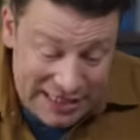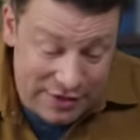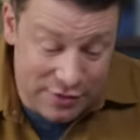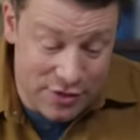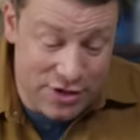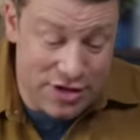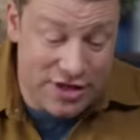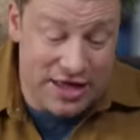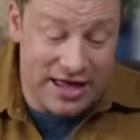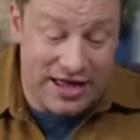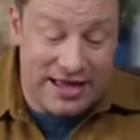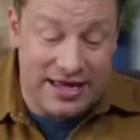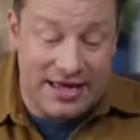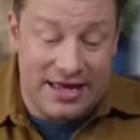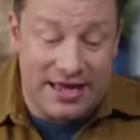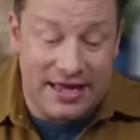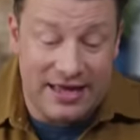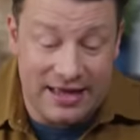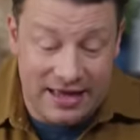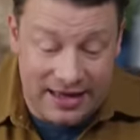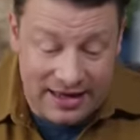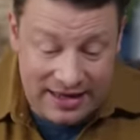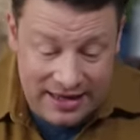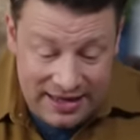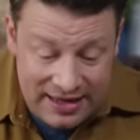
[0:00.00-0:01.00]
little shake,
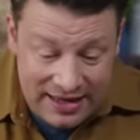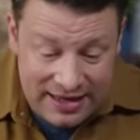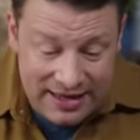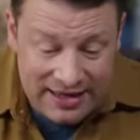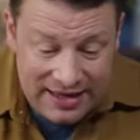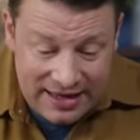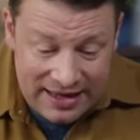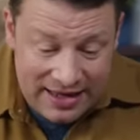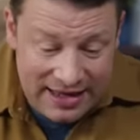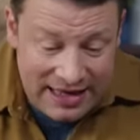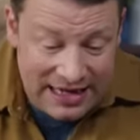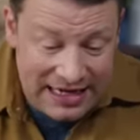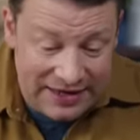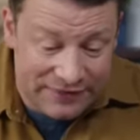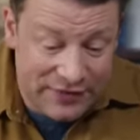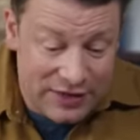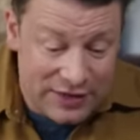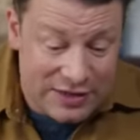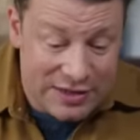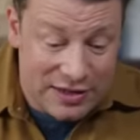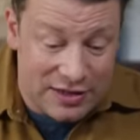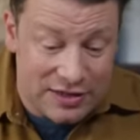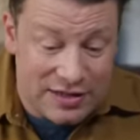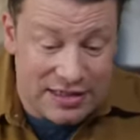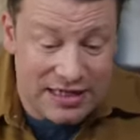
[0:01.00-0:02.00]
and if you
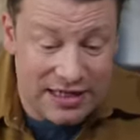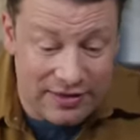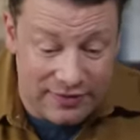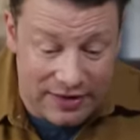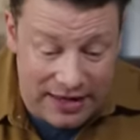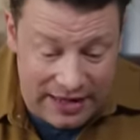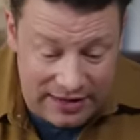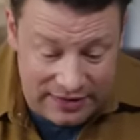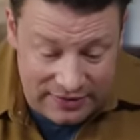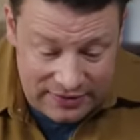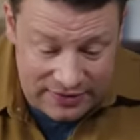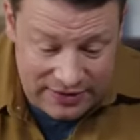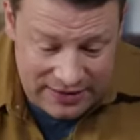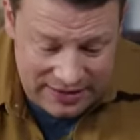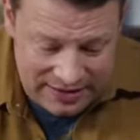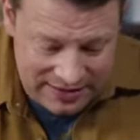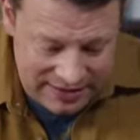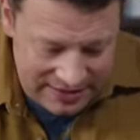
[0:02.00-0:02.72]
toss it around,